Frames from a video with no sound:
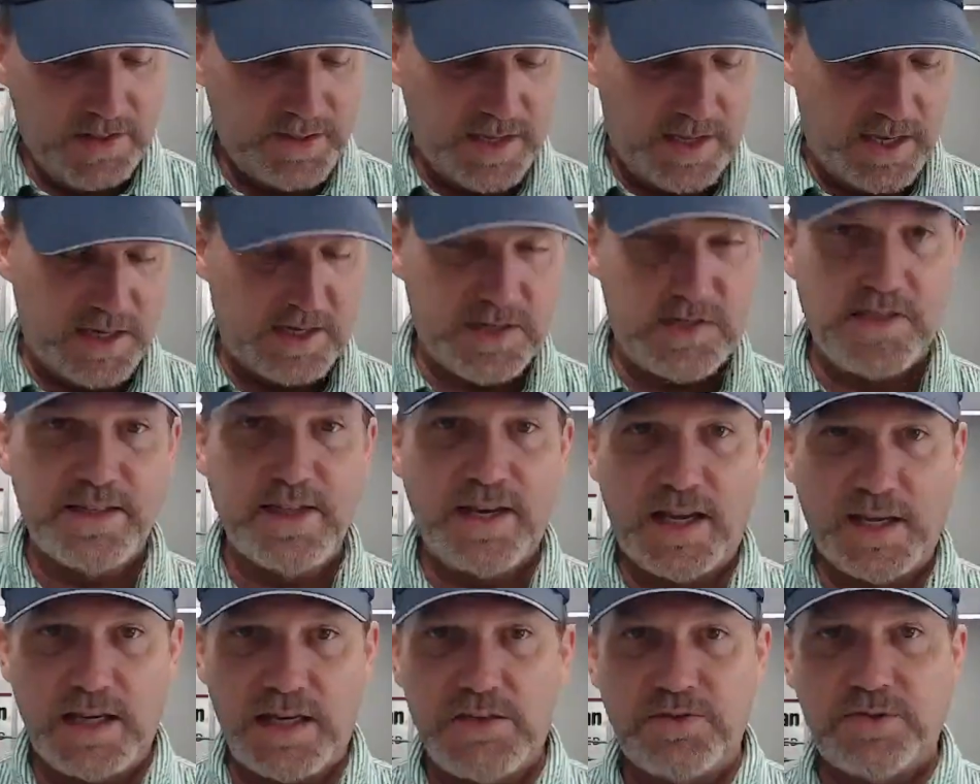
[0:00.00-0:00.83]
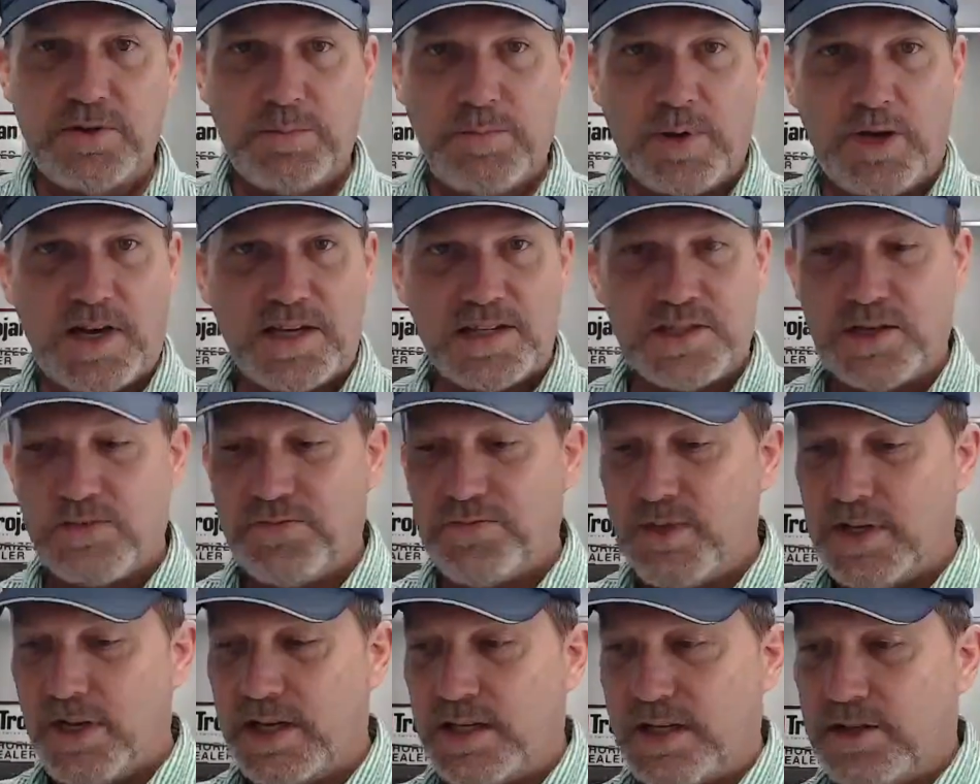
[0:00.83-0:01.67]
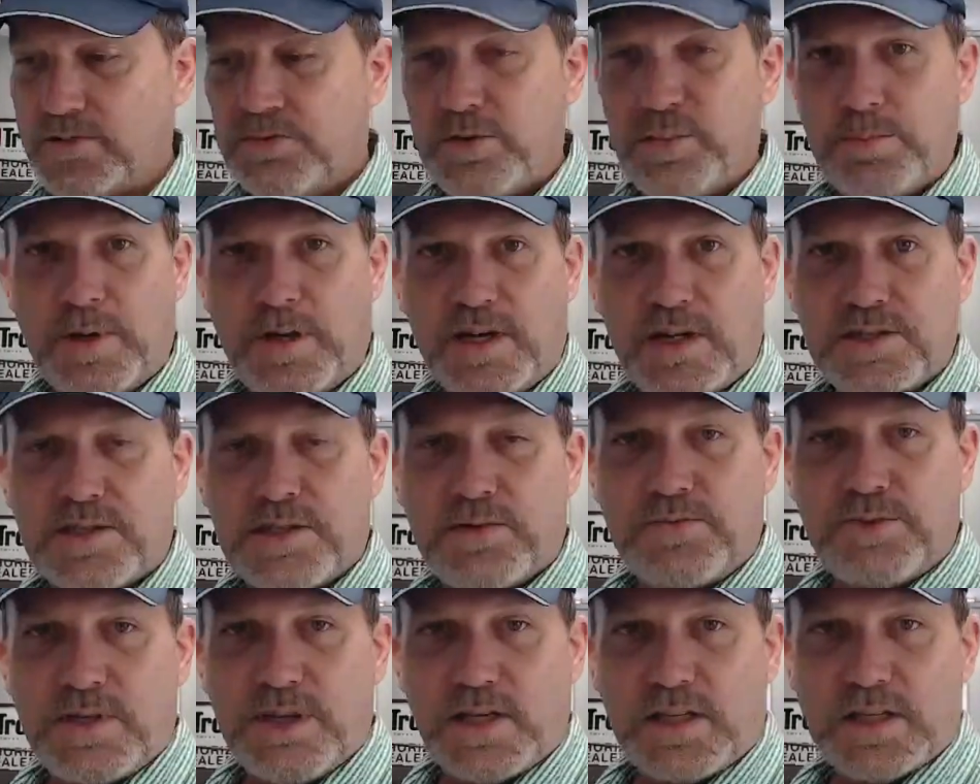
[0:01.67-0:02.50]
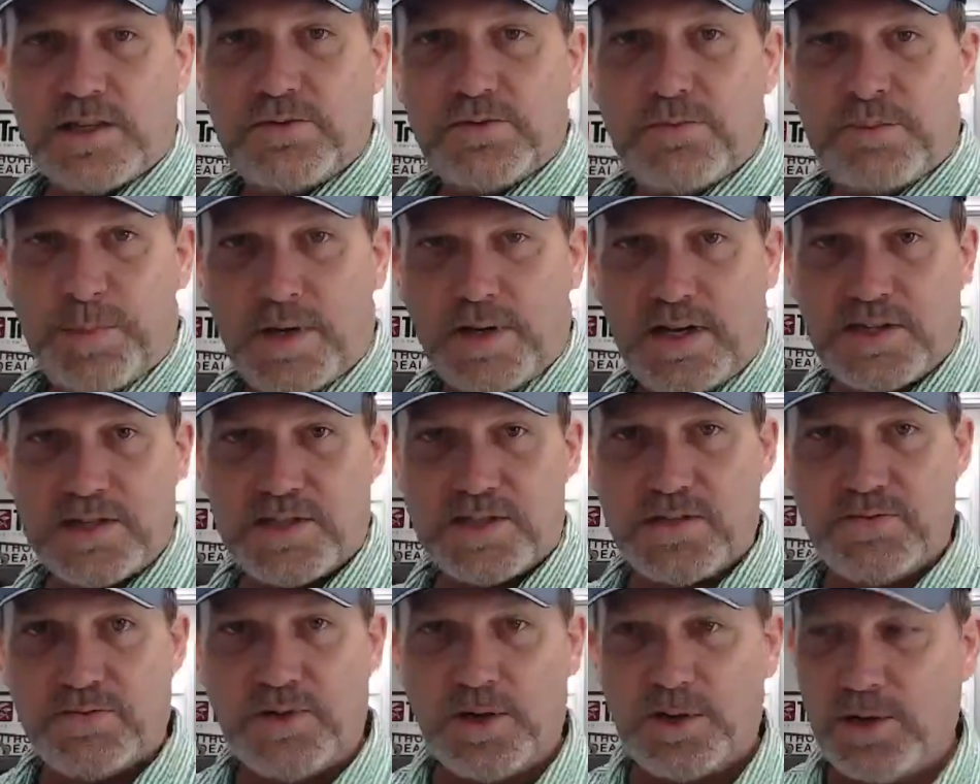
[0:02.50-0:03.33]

That is negative to positive, negative to positive, negative to positive,